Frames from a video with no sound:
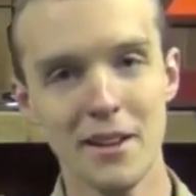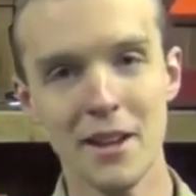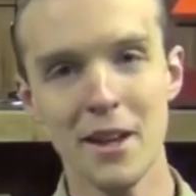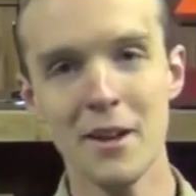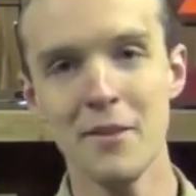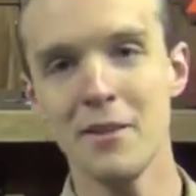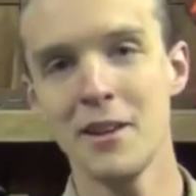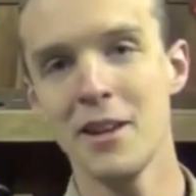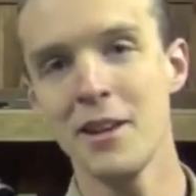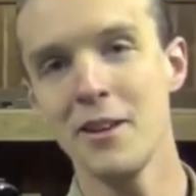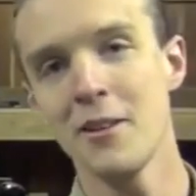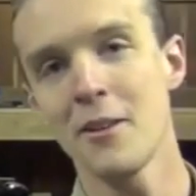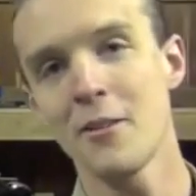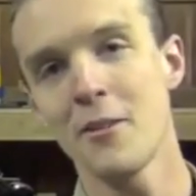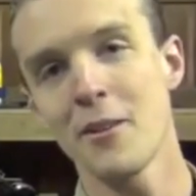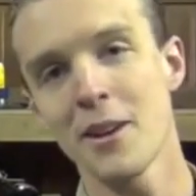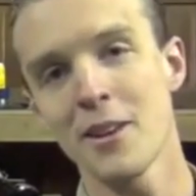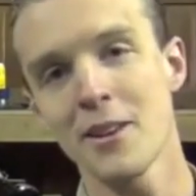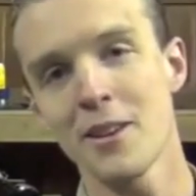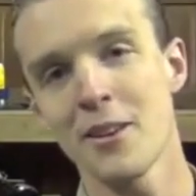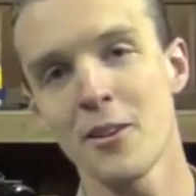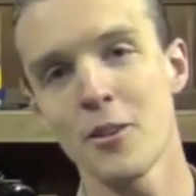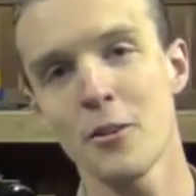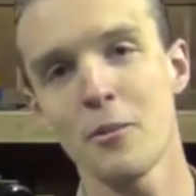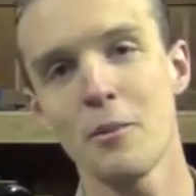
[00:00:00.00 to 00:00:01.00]
let me do a quick
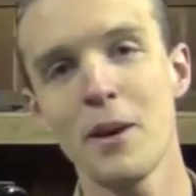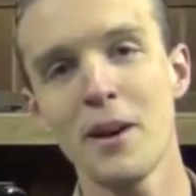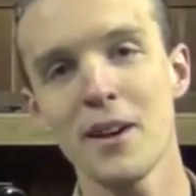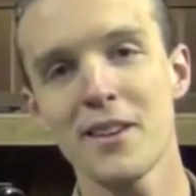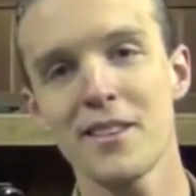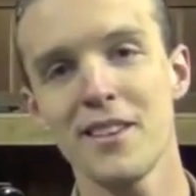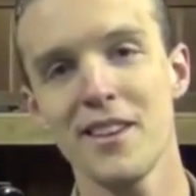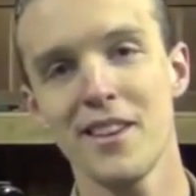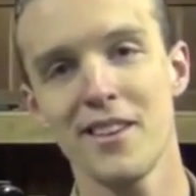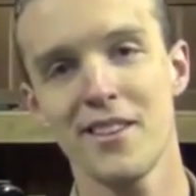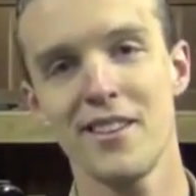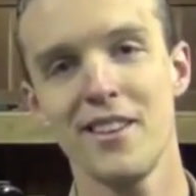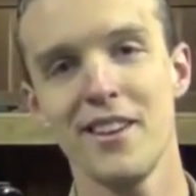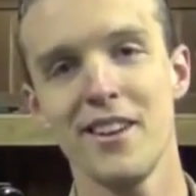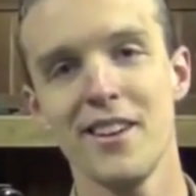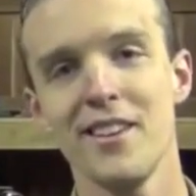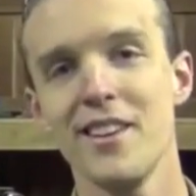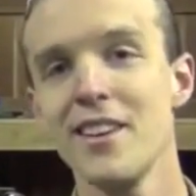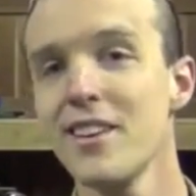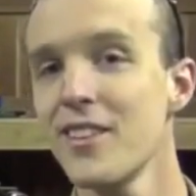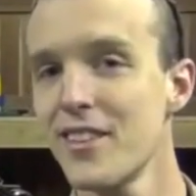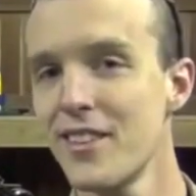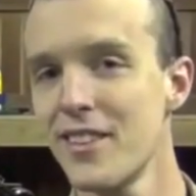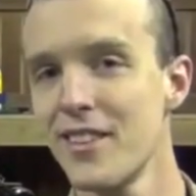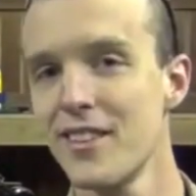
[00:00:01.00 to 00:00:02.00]
little spark test on
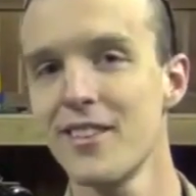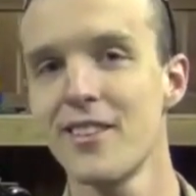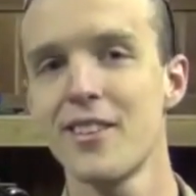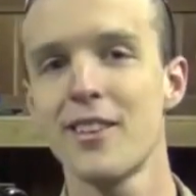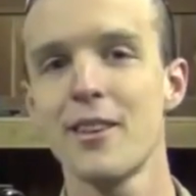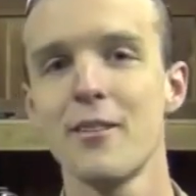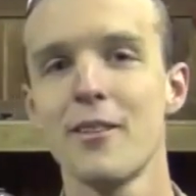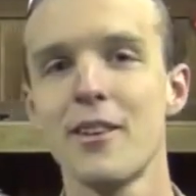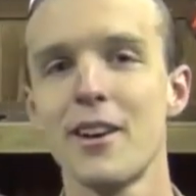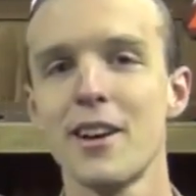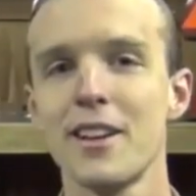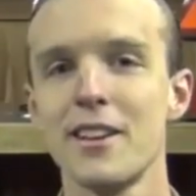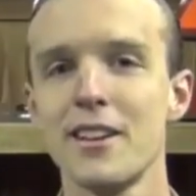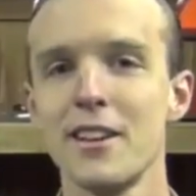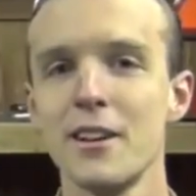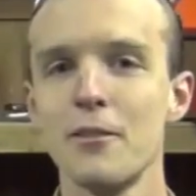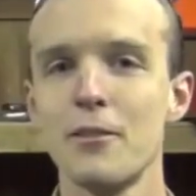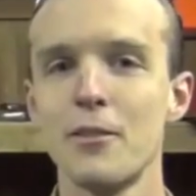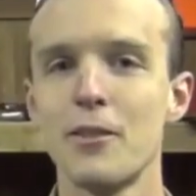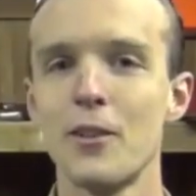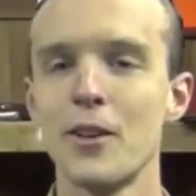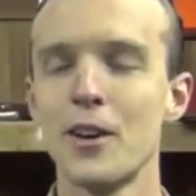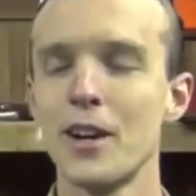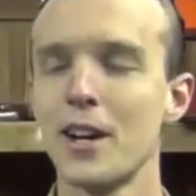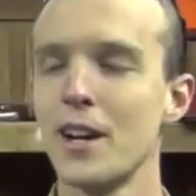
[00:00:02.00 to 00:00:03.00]
this and see what I can do
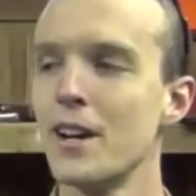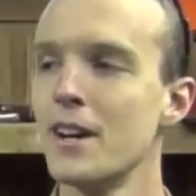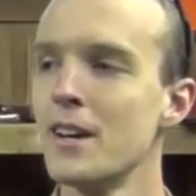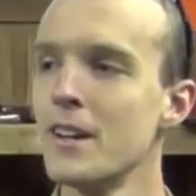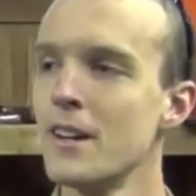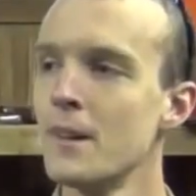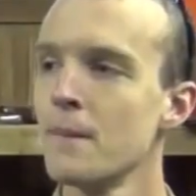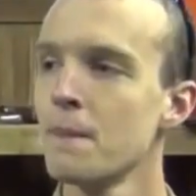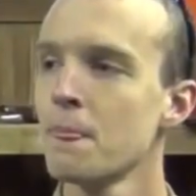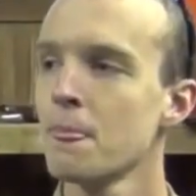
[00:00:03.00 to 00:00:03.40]
for you.